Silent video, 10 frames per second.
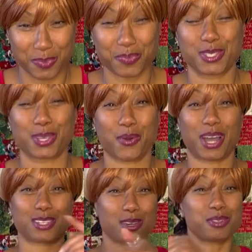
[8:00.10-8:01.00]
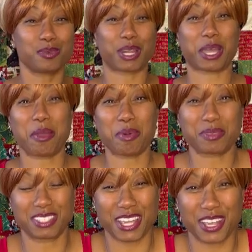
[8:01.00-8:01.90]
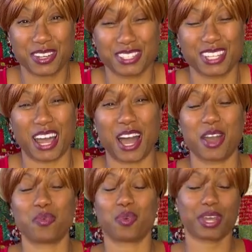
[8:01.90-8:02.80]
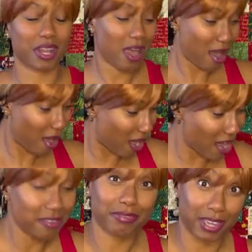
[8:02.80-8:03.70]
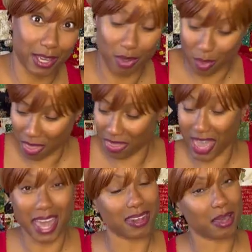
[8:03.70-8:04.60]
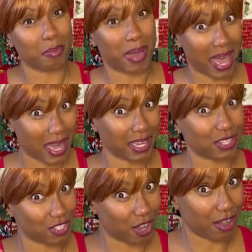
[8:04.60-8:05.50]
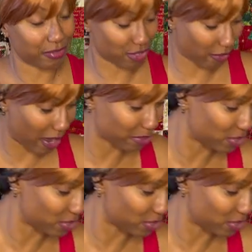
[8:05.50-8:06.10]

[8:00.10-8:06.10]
So I told you when I came upstairs that I would unveil that package of scraps to